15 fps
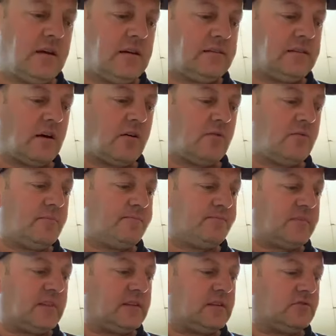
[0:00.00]
So
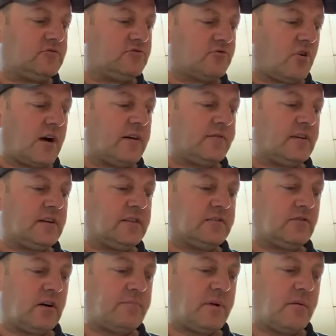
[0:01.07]
the driver
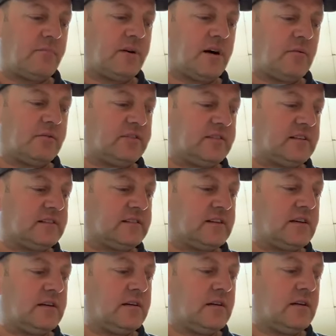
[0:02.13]
side bumper was
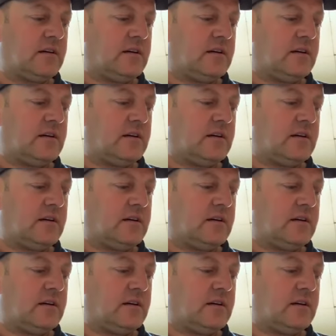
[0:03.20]
60.